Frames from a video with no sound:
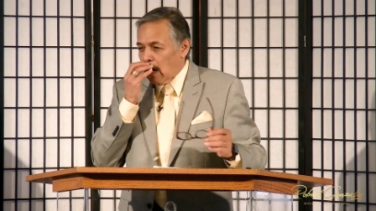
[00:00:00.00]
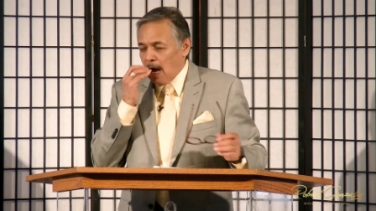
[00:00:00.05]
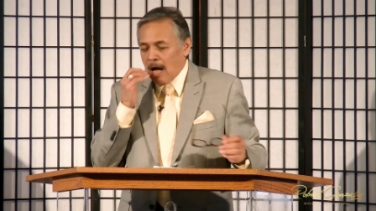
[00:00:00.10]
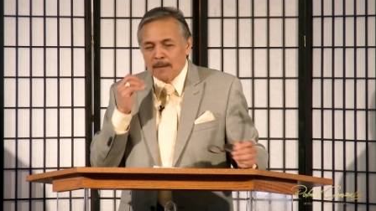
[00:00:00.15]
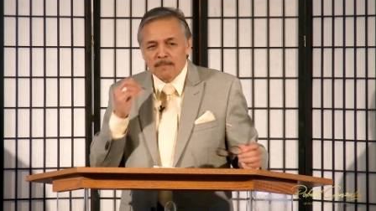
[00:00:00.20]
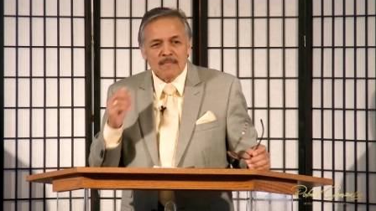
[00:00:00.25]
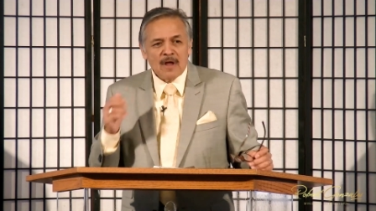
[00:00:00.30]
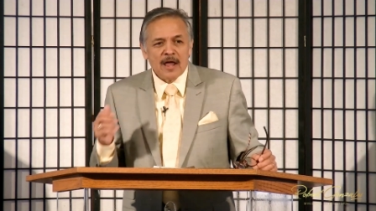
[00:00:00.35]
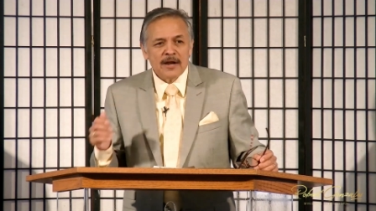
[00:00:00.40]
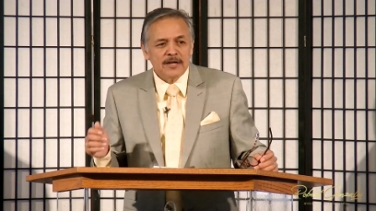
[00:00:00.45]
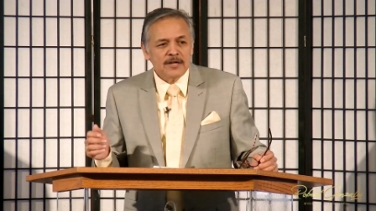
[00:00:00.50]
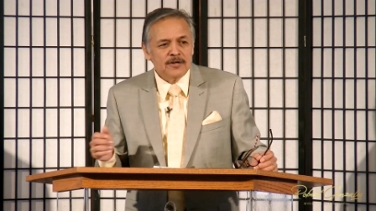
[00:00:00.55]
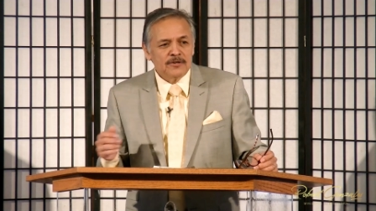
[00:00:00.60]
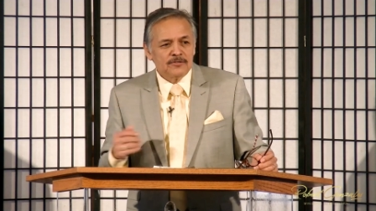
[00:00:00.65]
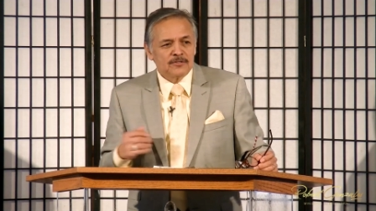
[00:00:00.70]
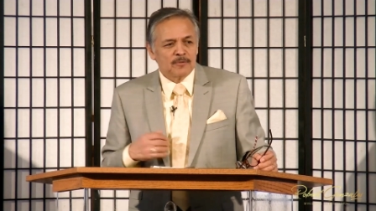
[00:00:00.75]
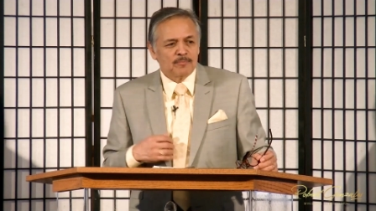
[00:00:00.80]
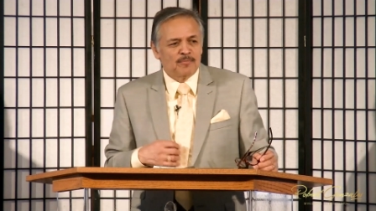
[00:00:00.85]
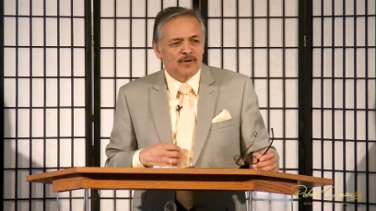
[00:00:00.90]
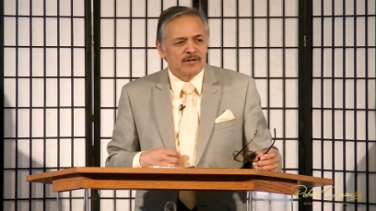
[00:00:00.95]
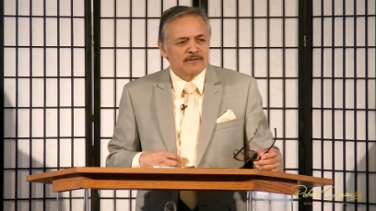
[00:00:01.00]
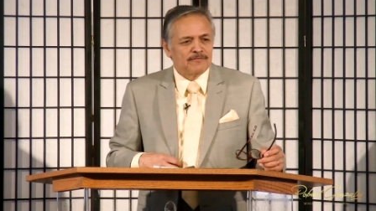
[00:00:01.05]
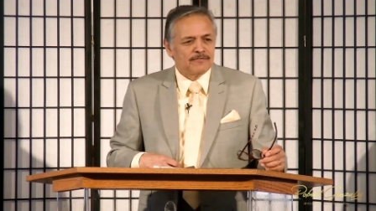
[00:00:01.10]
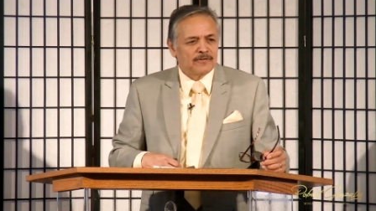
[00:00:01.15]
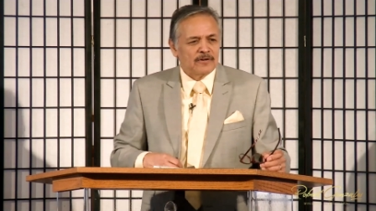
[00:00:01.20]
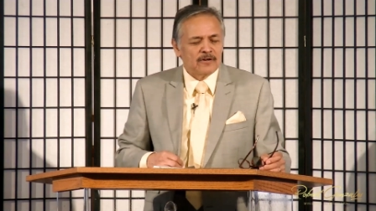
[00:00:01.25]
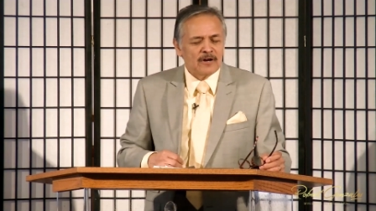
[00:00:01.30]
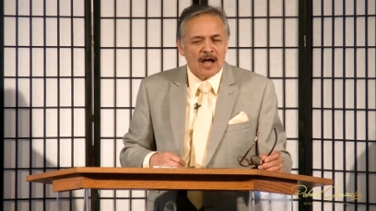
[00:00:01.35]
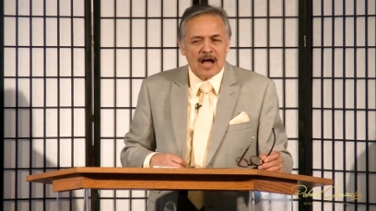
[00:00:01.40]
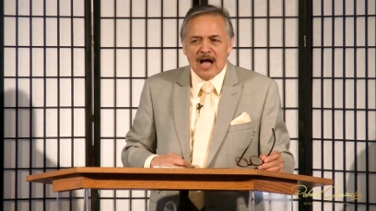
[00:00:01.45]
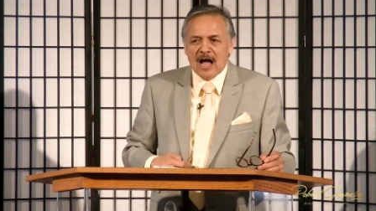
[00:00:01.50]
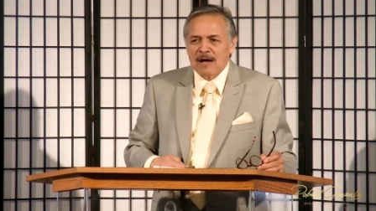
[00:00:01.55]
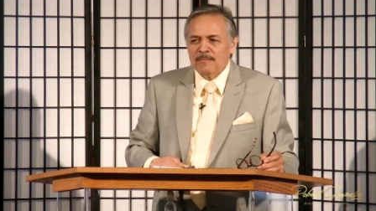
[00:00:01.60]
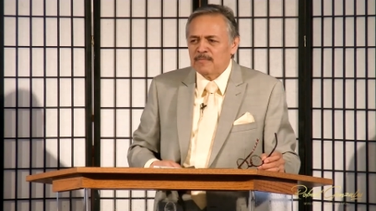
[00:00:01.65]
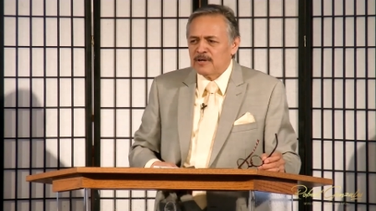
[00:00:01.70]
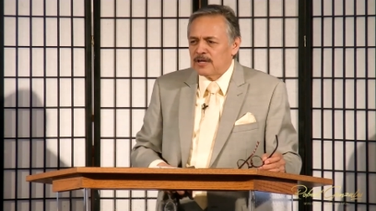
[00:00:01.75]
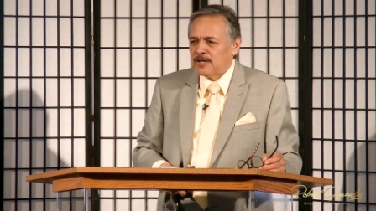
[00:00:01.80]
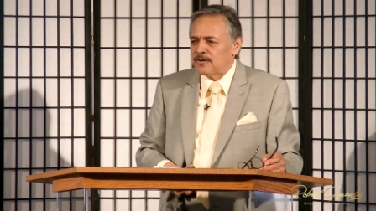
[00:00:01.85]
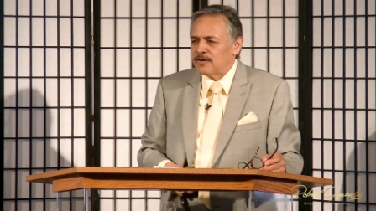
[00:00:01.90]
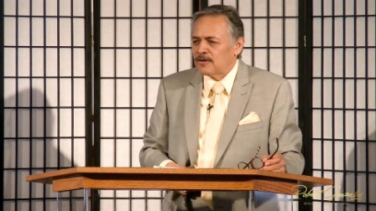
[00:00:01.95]
I'm not here to bring fear.
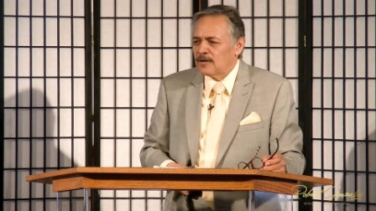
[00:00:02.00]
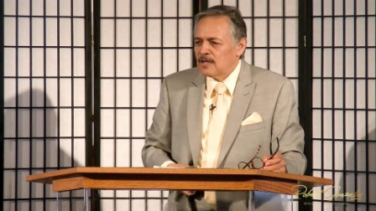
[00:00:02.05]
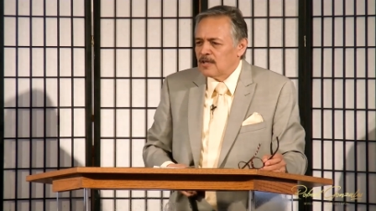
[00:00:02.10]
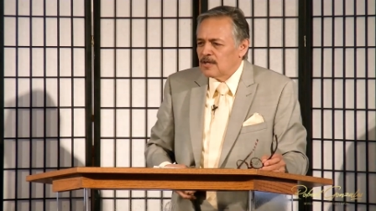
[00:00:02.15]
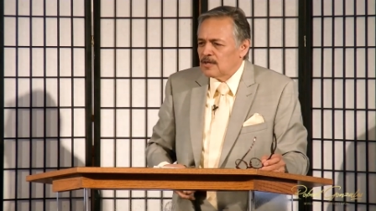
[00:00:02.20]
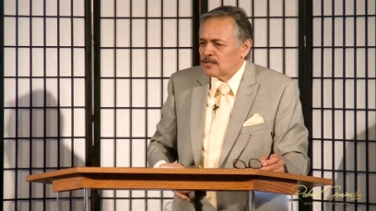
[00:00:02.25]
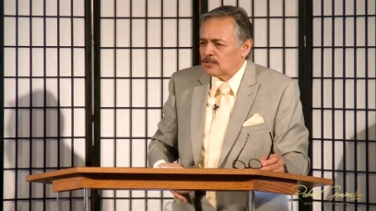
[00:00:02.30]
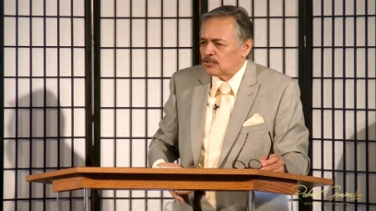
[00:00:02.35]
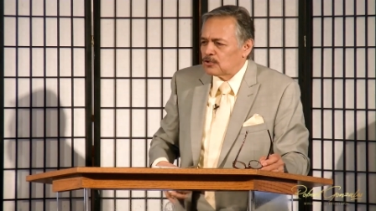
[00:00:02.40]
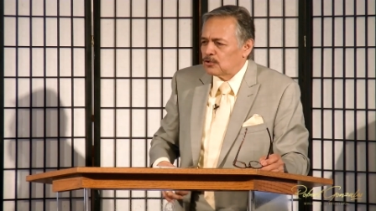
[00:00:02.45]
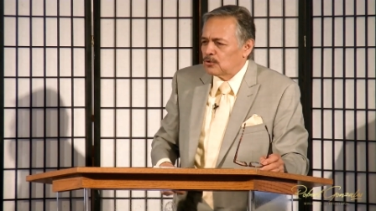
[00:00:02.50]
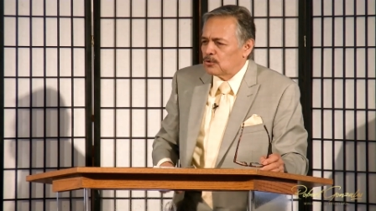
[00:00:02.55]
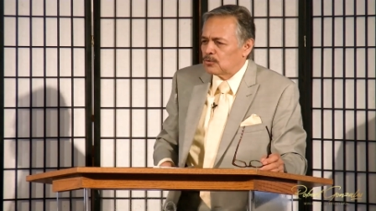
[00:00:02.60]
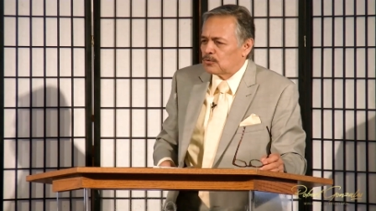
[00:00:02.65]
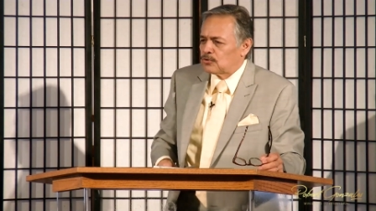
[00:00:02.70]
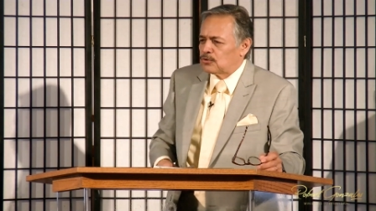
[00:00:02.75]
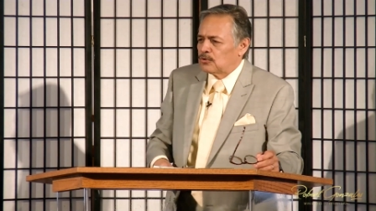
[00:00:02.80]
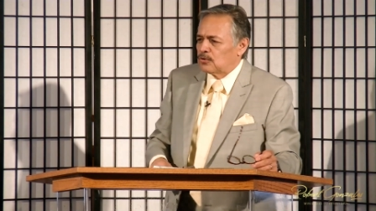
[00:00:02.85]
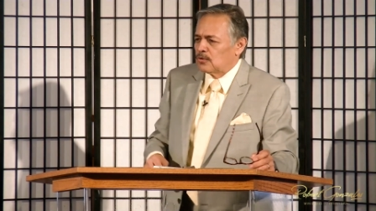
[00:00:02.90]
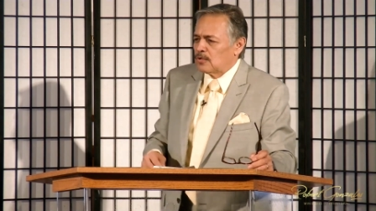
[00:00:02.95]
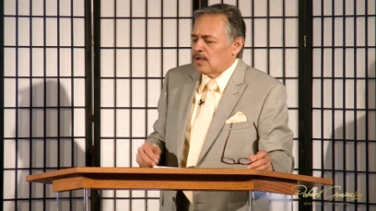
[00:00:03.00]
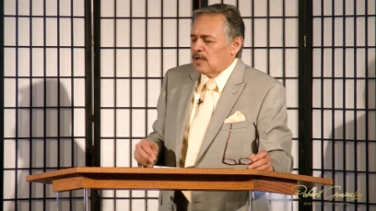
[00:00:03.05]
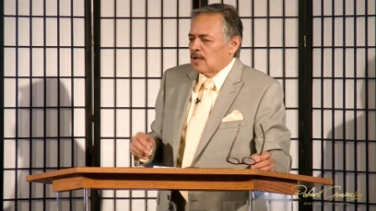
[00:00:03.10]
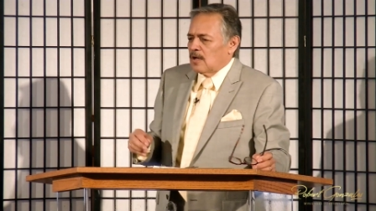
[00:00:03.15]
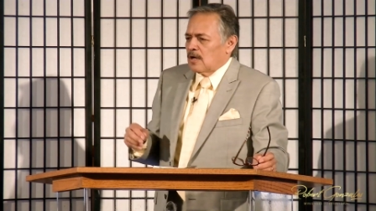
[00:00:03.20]
I'm here to